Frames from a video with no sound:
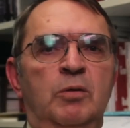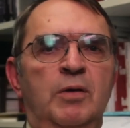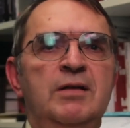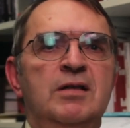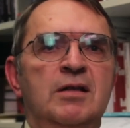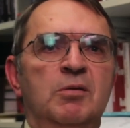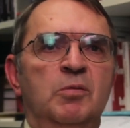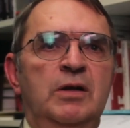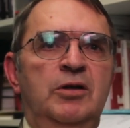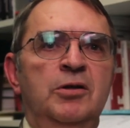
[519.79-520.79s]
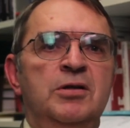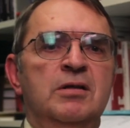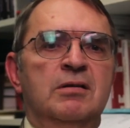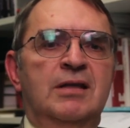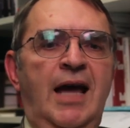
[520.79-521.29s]
reason to
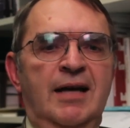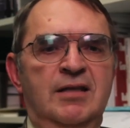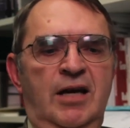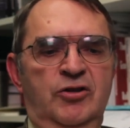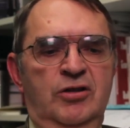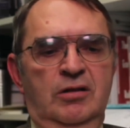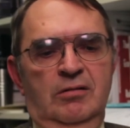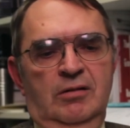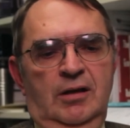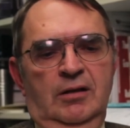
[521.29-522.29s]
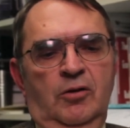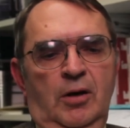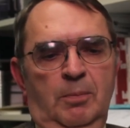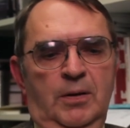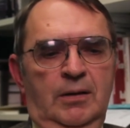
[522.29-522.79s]
reduce taxation on
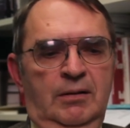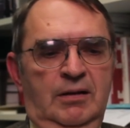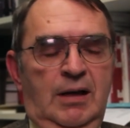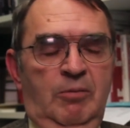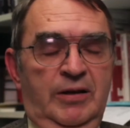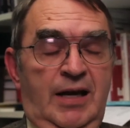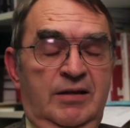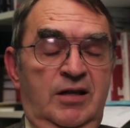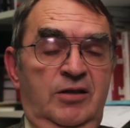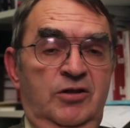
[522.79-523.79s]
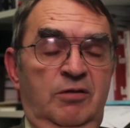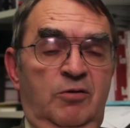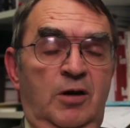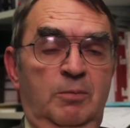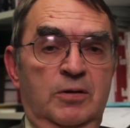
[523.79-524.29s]
the double taxation of
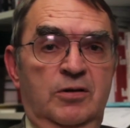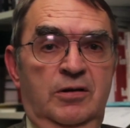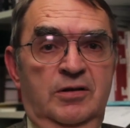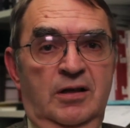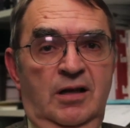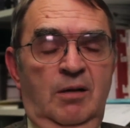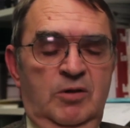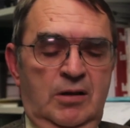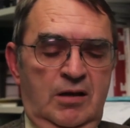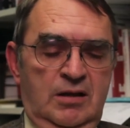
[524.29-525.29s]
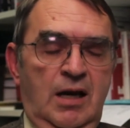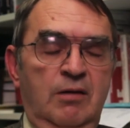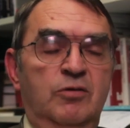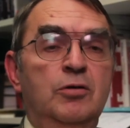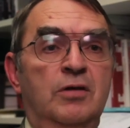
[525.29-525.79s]
corporate source income is kind
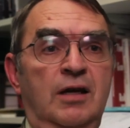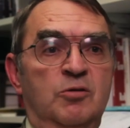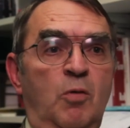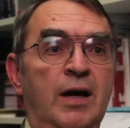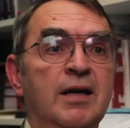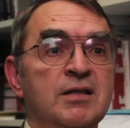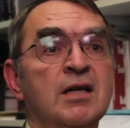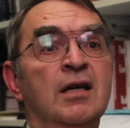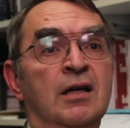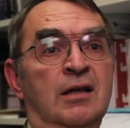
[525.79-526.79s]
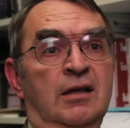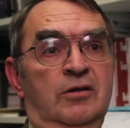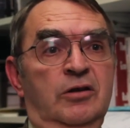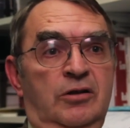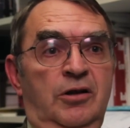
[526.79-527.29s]
of two things. One is
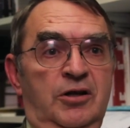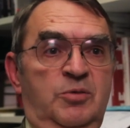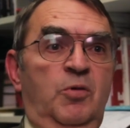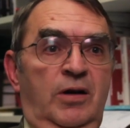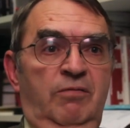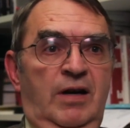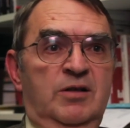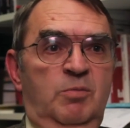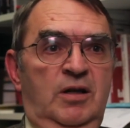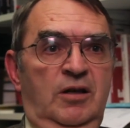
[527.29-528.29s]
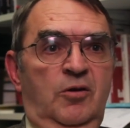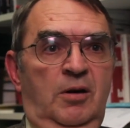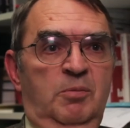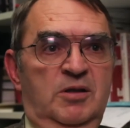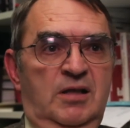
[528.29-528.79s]
to encourage more investment in the
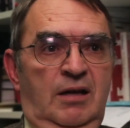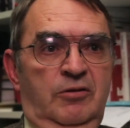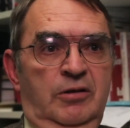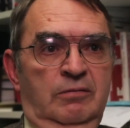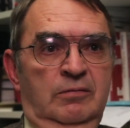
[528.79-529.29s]
corporate sector.